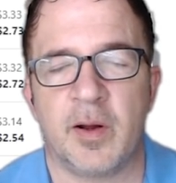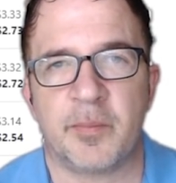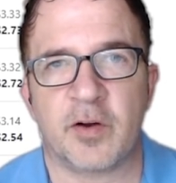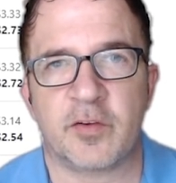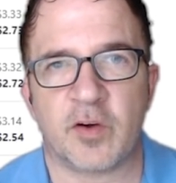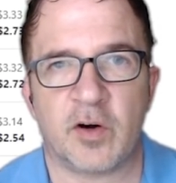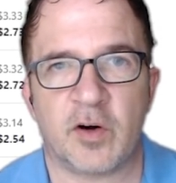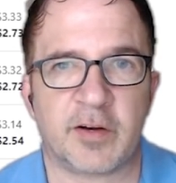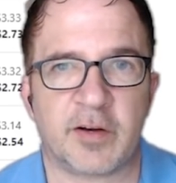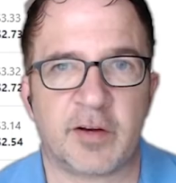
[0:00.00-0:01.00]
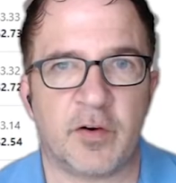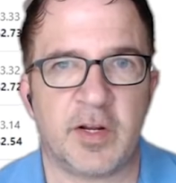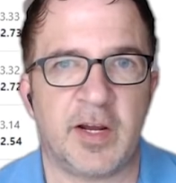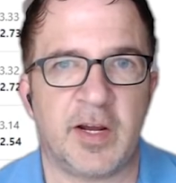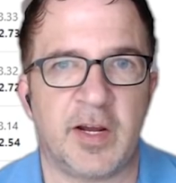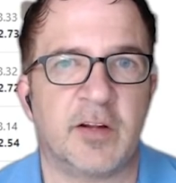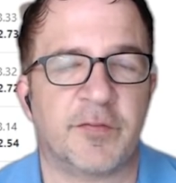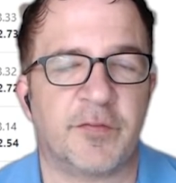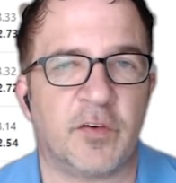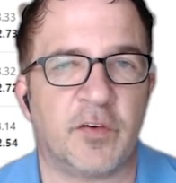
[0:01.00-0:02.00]
but it's a RTX 3080. It's a
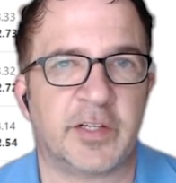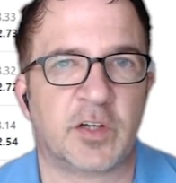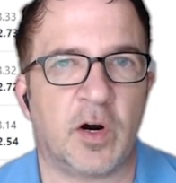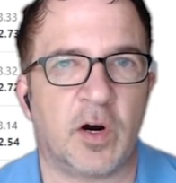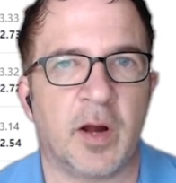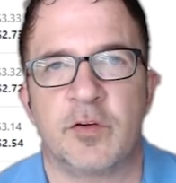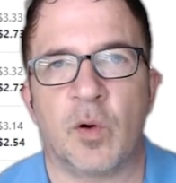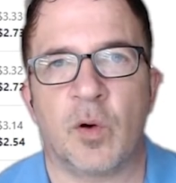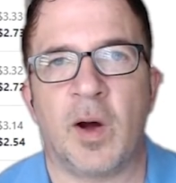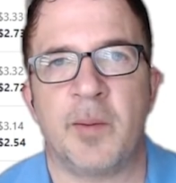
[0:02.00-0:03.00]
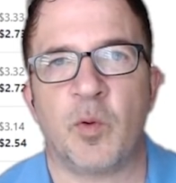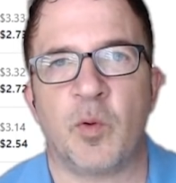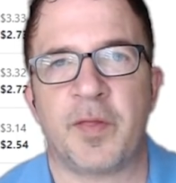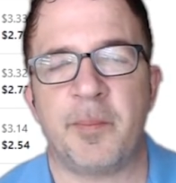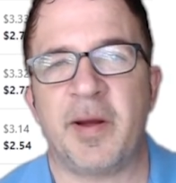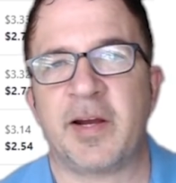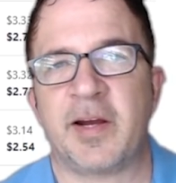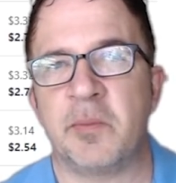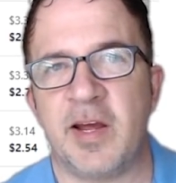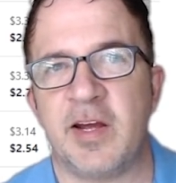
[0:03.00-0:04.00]
full hash card. So I bought that back
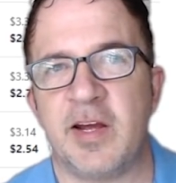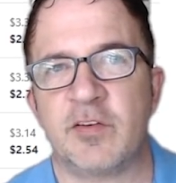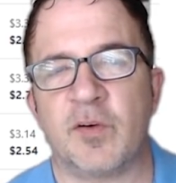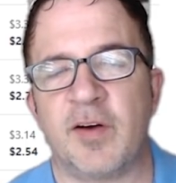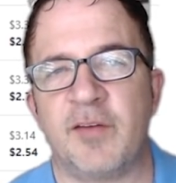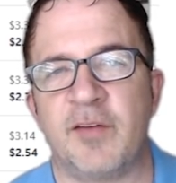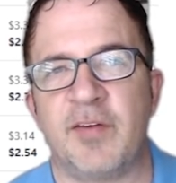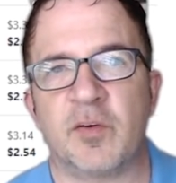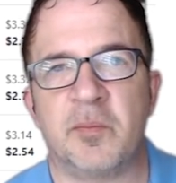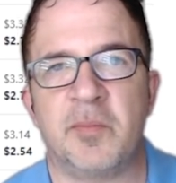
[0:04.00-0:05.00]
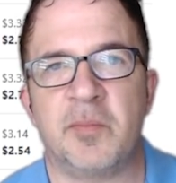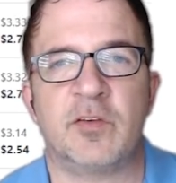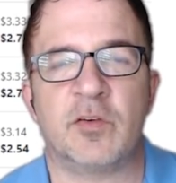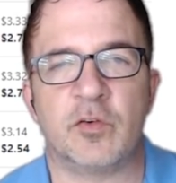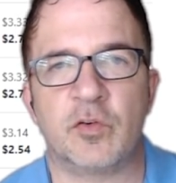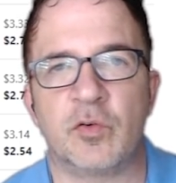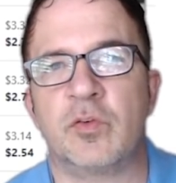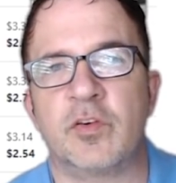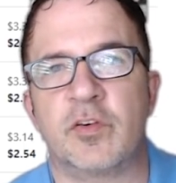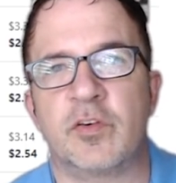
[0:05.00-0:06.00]
in May. So I've had so May to June
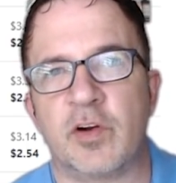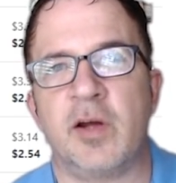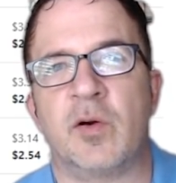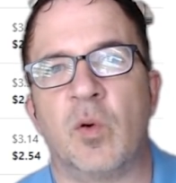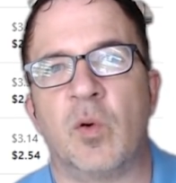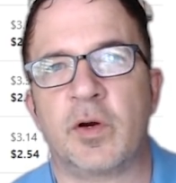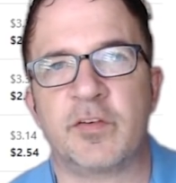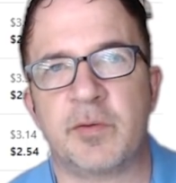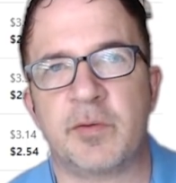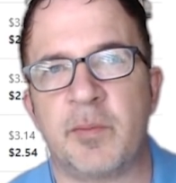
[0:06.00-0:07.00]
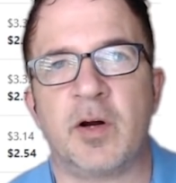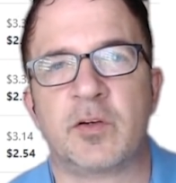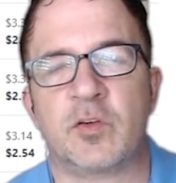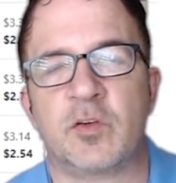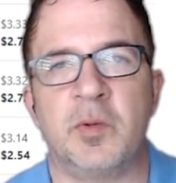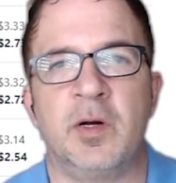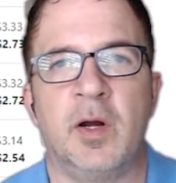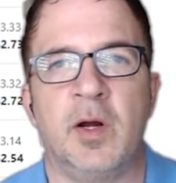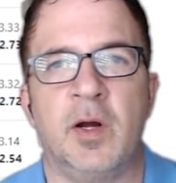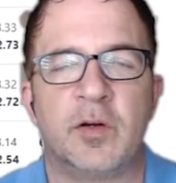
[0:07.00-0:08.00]
to July to August, September, October,
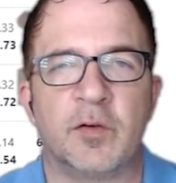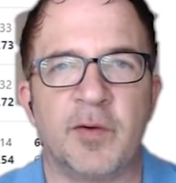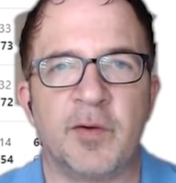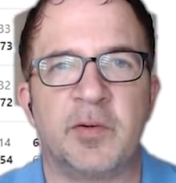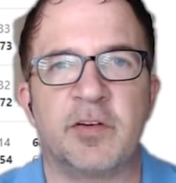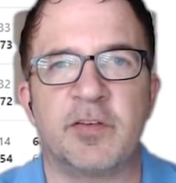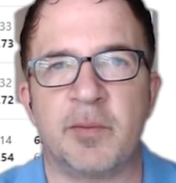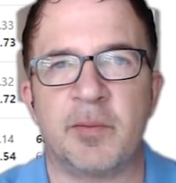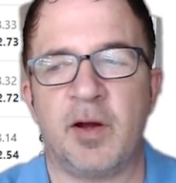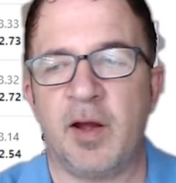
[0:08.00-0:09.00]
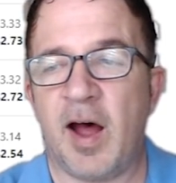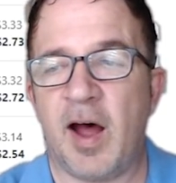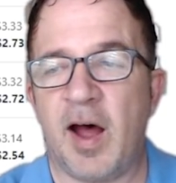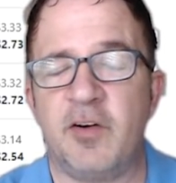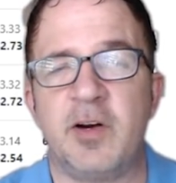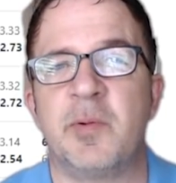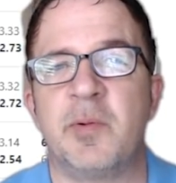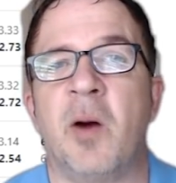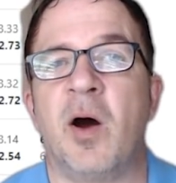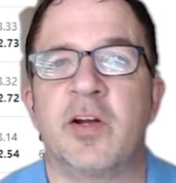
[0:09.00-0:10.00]
November, December. I've already been
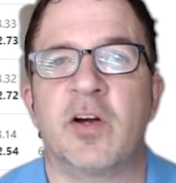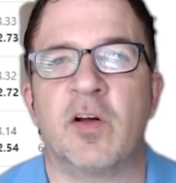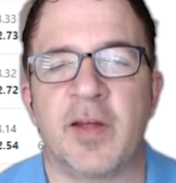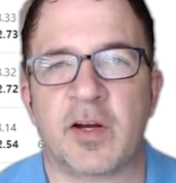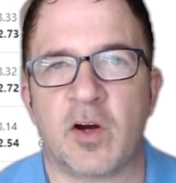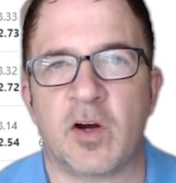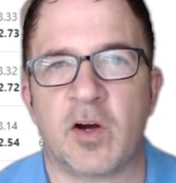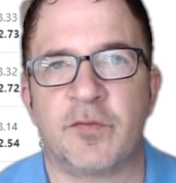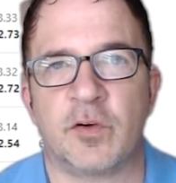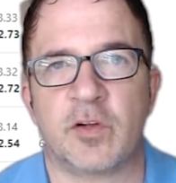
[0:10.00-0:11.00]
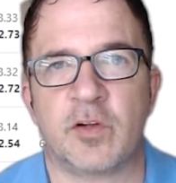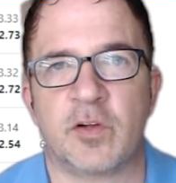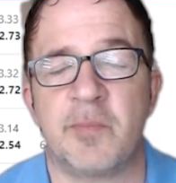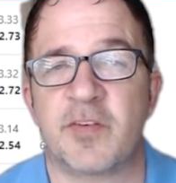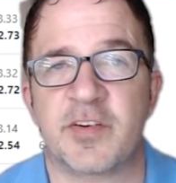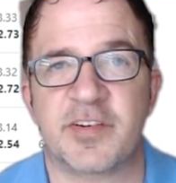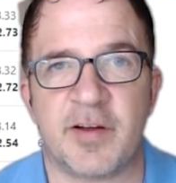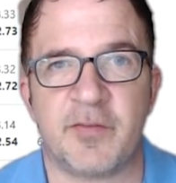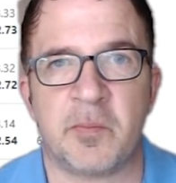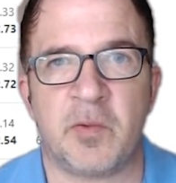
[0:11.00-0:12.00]
mining on that card full time for
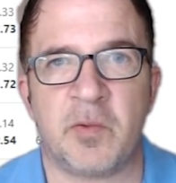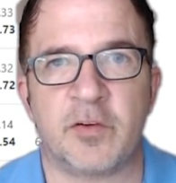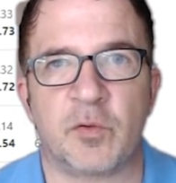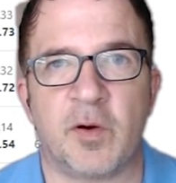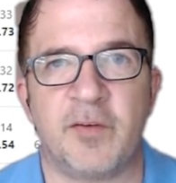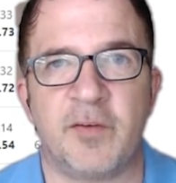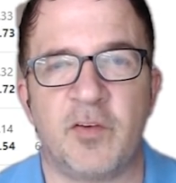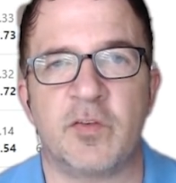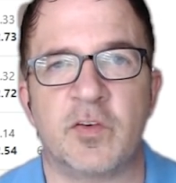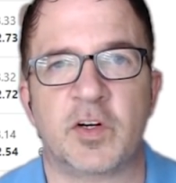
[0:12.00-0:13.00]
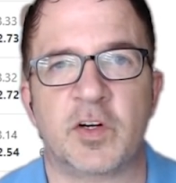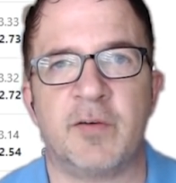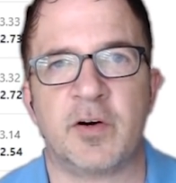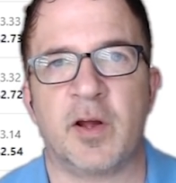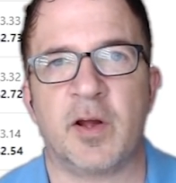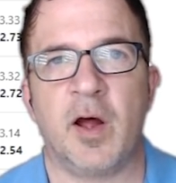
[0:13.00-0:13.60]
seven months. So I've already recovered